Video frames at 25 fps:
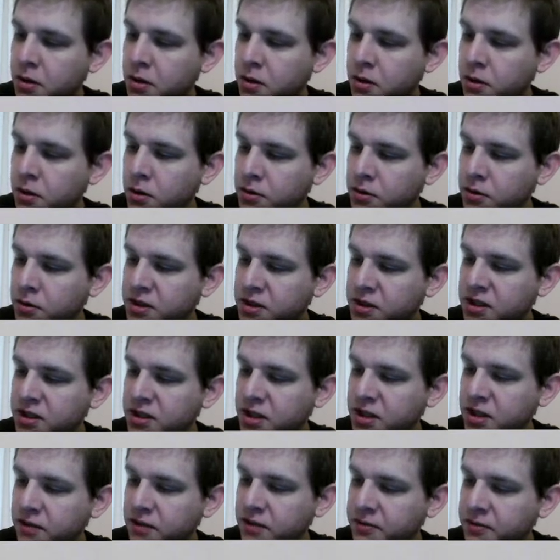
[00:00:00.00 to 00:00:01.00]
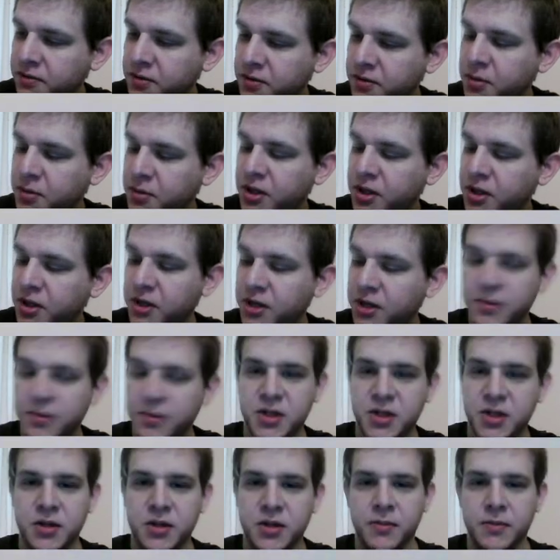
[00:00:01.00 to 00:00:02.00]
which is a set of invertible
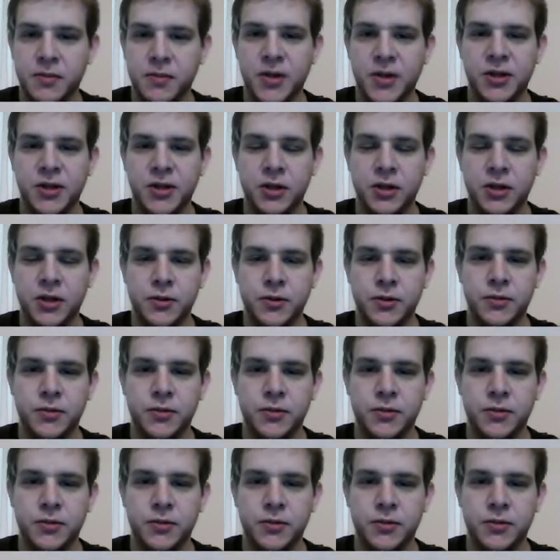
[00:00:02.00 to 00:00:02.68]
elements modulo